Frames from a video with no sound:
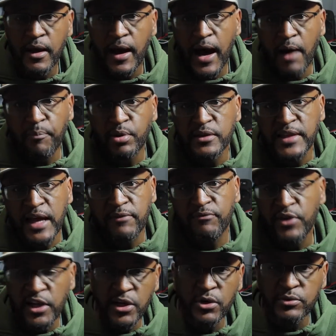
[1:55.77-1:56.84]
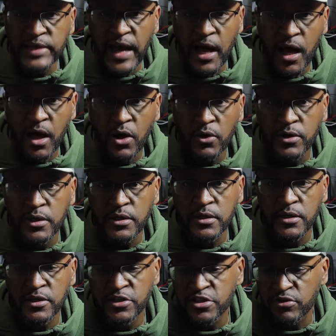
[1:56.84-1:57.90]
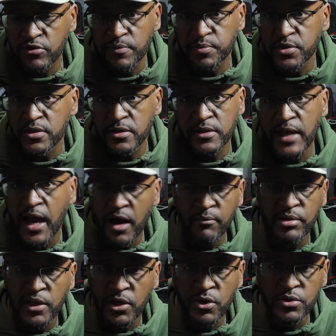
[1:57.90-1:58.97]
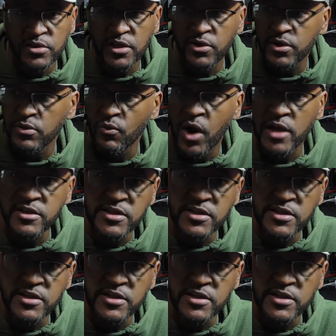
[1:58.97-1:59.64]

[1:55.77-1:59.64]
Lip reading: I'll put that video down in the description down below so you can watch